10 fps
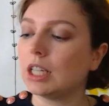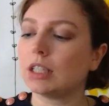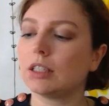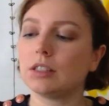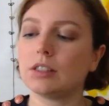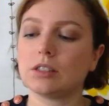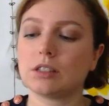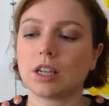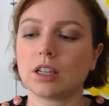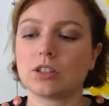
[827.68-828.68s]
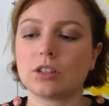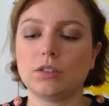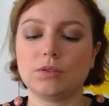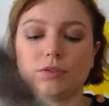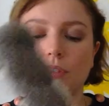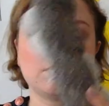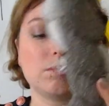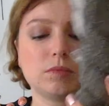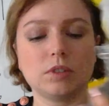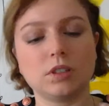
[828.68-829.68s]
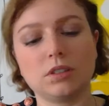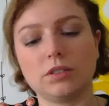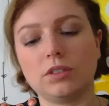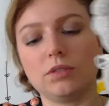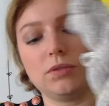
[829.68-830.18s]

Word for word: is actually from the